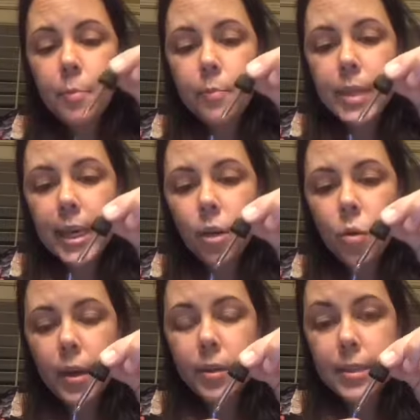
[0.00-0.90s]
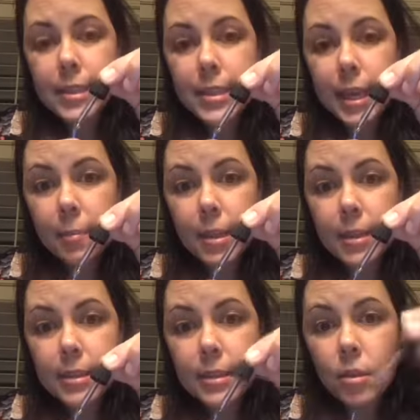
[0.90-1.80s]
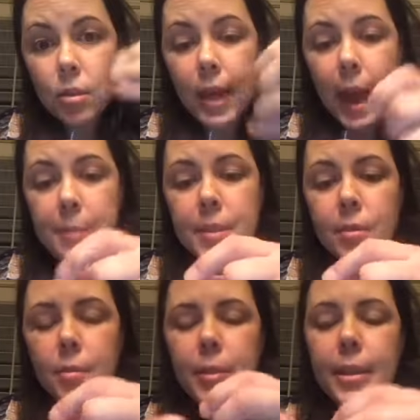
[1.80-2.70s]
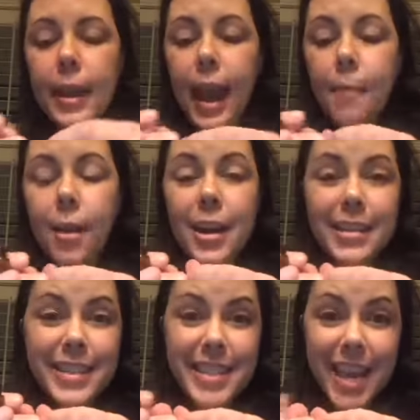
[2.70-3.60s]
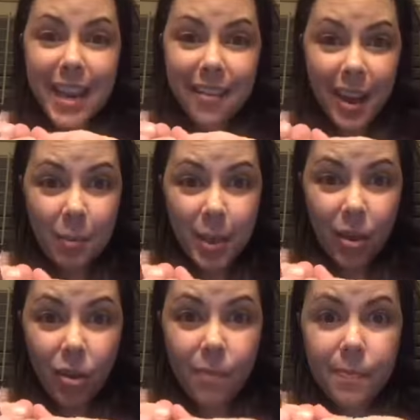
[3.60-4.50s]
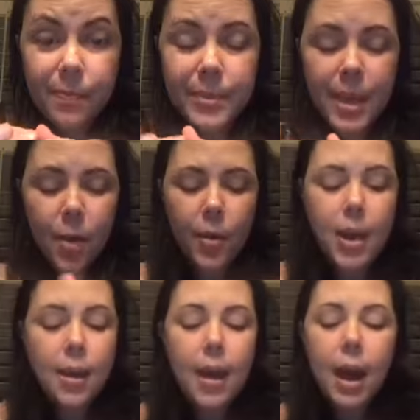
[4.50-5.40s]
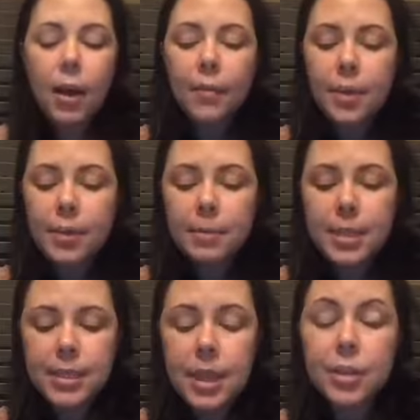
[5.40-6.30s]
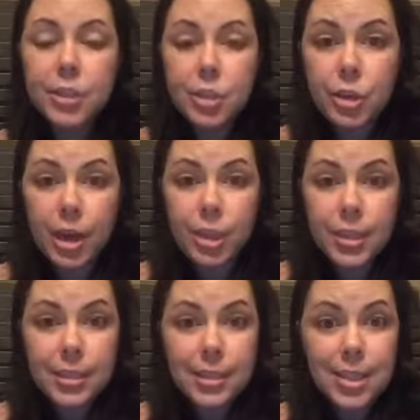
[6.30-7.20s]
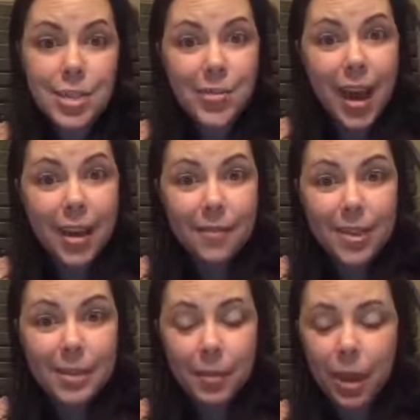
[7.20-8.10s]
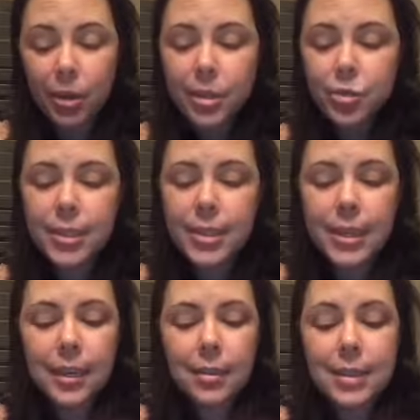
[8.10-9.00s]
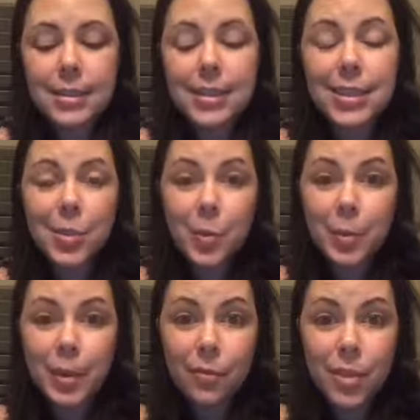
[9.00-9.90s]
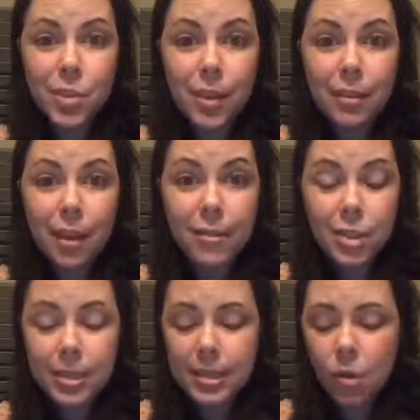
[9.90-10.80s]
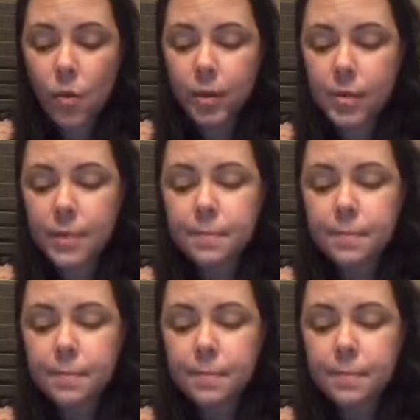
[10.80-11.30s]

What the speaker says: Take your oils, stick them in this little capsule, put the cap on, and then take it like a pill. So I'll give you some detailed instructions to do that if that's something you're interested in because it's super beneficial. I love ingesting oils.